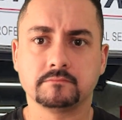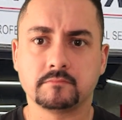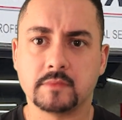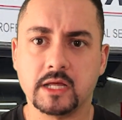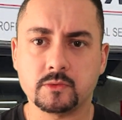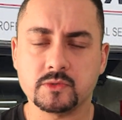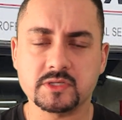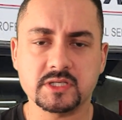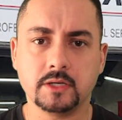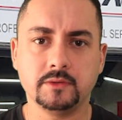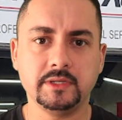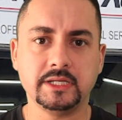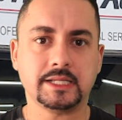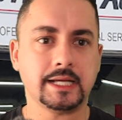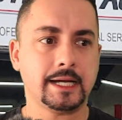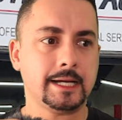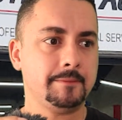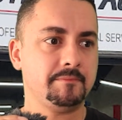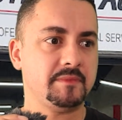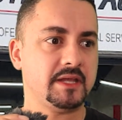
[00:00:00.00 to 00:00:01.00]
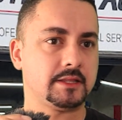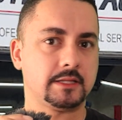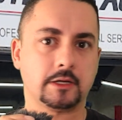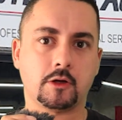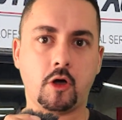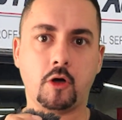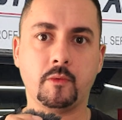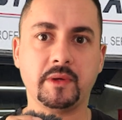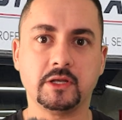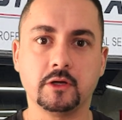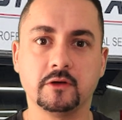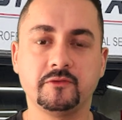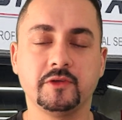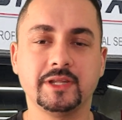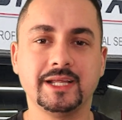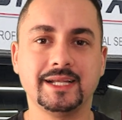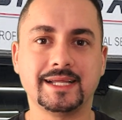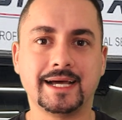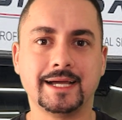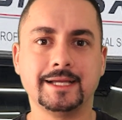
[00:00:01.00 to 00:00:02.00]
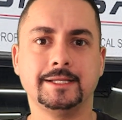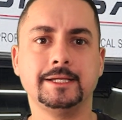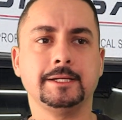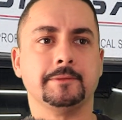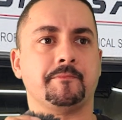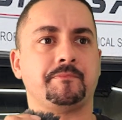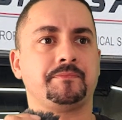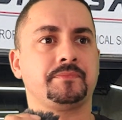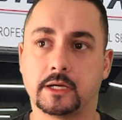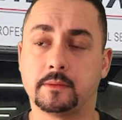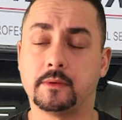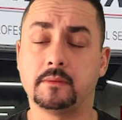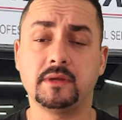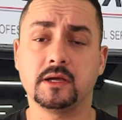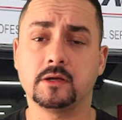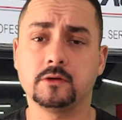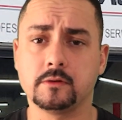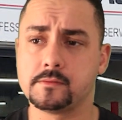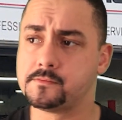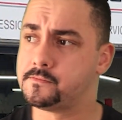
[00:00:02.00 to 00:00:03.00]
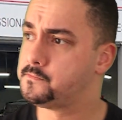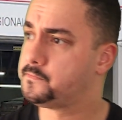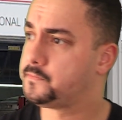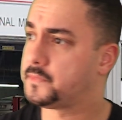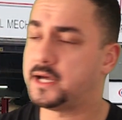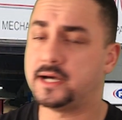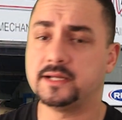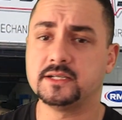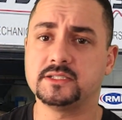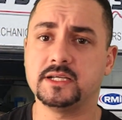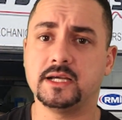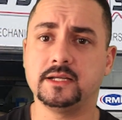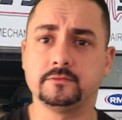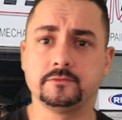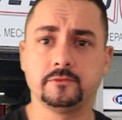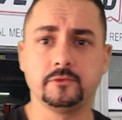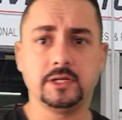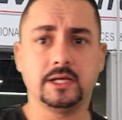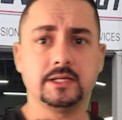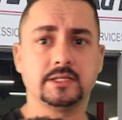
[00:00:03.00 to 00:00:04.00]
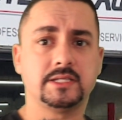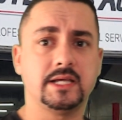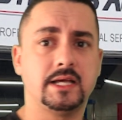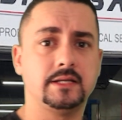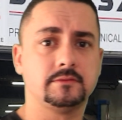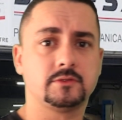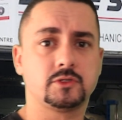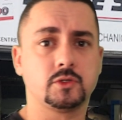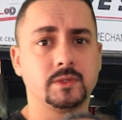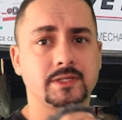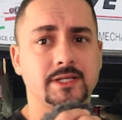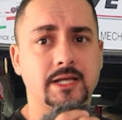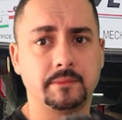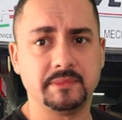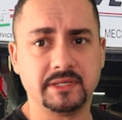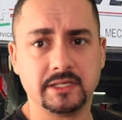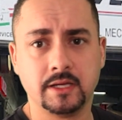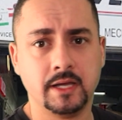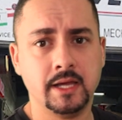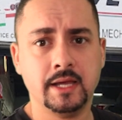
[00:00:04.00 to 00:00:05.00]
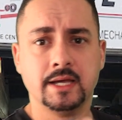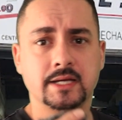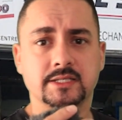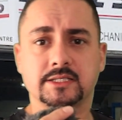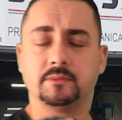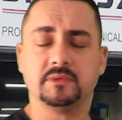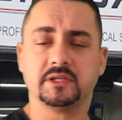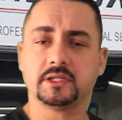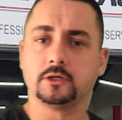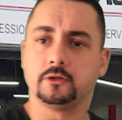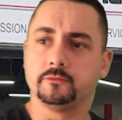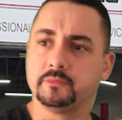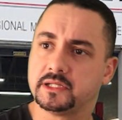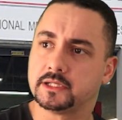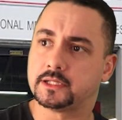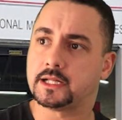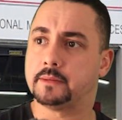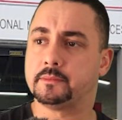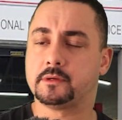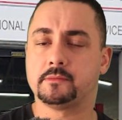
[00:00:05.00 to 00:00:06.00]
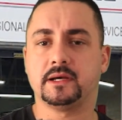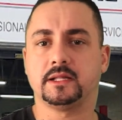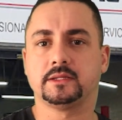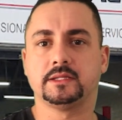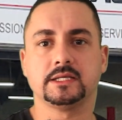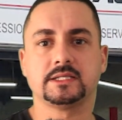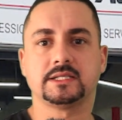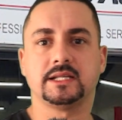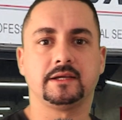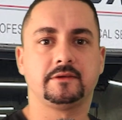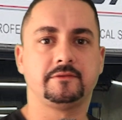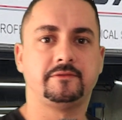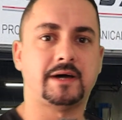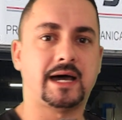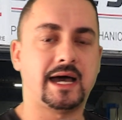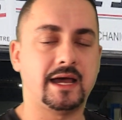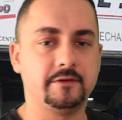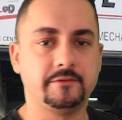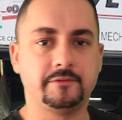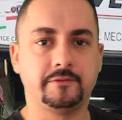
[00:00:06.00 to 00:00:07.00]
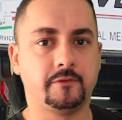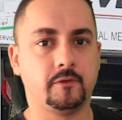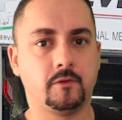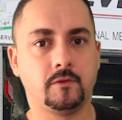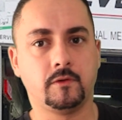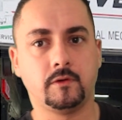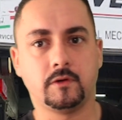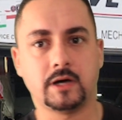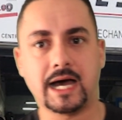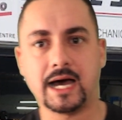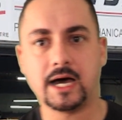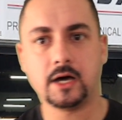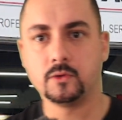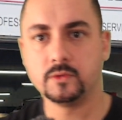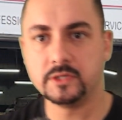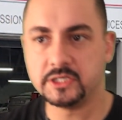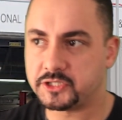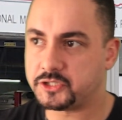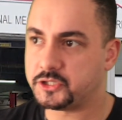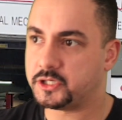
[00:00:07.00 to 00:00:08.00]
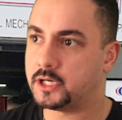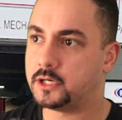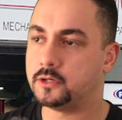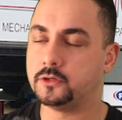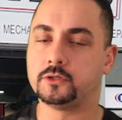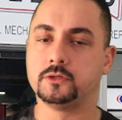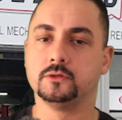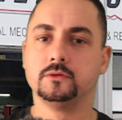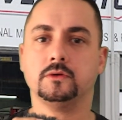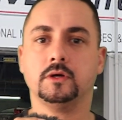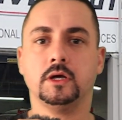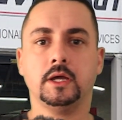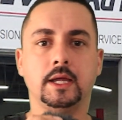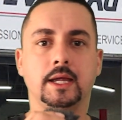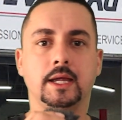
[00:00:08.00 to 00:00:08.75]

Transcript: That was the only time that the car went on for the entire day. I'm like, cool. I understand, fully understand. Saw it coming. Someone told me the timing belt takes like five, four hours, you know, to